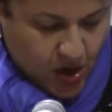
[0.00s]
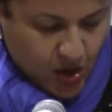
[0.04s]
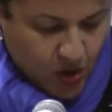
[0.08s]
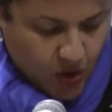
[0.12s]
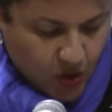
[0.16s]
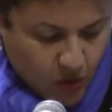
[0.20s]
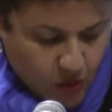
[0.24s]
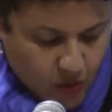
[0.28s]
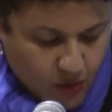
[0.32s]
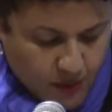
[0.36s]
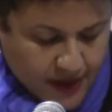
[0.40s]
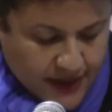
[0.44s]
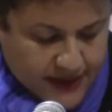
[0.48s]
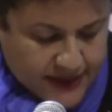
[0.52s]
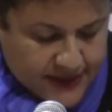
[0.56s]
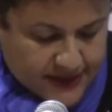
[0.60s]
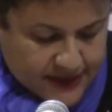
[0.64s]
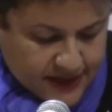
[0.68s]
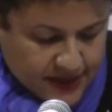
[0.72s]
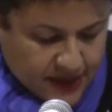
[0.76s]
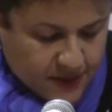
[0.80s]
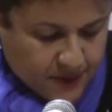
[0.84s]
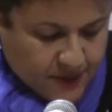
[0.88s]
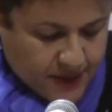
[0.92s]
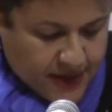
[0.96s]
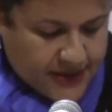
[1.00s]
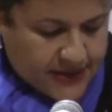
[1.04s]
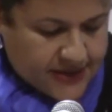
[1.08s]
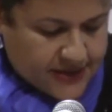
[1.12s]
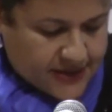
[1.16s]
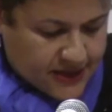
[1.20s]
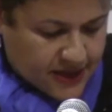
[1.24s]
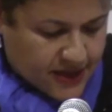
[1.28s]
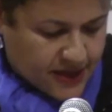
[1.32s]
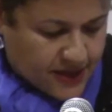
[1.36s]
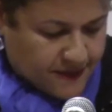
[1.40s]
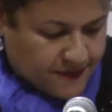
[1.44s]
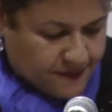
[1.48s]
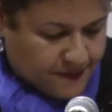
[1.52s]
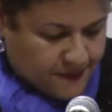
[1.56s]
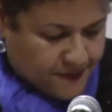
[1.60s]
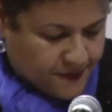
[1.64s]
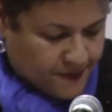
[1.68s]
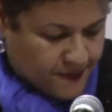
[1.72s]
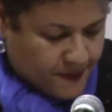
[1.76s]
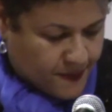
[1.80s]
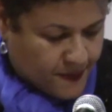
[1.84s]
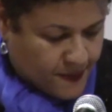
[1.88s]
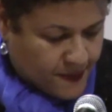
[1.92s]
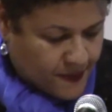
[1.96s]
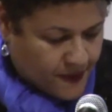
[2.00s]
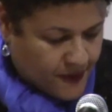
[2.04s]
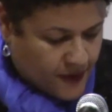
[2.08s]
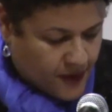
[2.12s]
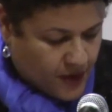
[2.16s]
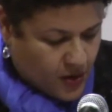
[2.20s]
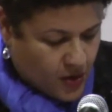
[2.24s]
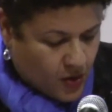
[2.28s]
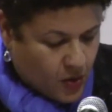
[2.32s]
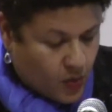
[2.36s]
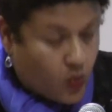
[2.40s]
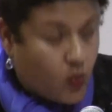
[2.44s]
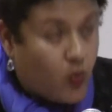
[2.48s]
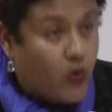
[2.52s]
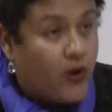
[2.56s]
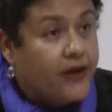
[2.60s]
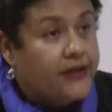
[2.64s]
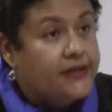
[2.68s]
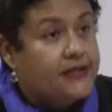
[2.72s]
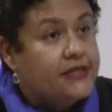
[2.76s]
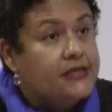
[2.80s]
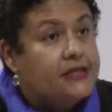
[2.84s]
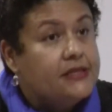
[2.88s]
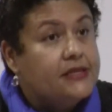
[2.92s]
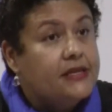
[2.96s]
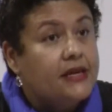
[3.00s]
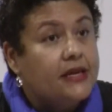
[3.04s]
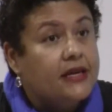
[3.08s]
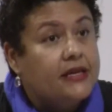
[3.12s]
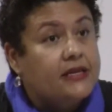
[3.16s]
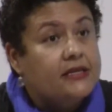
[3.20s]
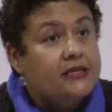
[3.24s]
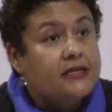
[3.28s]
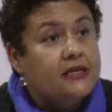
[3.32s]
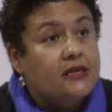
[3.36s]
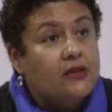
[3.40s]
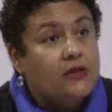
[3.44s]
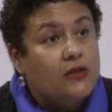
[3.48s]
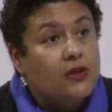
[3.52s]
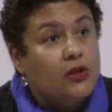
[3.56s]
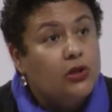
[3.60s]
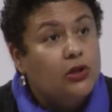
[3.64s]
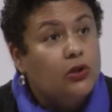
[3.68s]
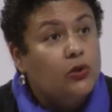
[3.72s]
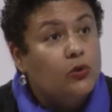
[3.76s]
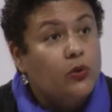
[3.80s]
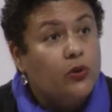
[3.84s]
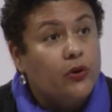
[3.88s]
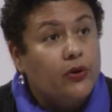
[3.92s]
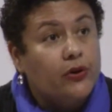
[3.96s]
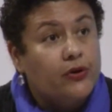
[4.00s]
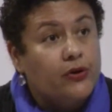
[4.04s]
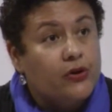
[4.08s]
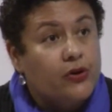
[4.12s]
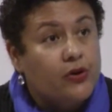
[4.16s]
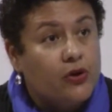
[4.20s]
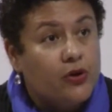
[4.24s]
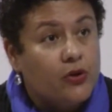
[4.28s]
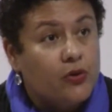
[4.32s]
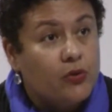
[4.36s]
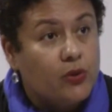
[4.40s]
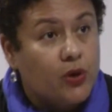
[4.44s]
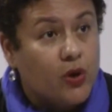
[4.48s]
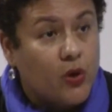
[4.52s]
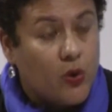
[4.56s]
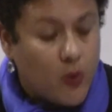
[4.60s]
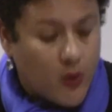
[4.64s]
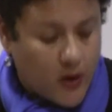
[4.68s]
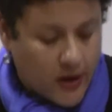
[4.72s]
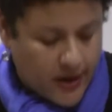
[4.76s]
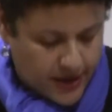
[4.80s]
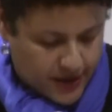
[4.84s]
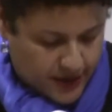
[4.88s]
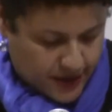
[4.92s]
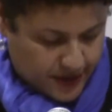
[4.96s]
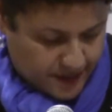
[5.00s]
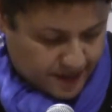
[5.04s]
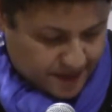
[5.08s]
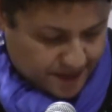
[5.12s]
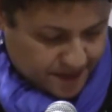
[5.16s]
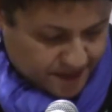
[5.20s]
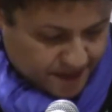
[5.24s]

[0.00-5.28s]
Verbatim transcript: Oh, my son, my son, what does the Lord require?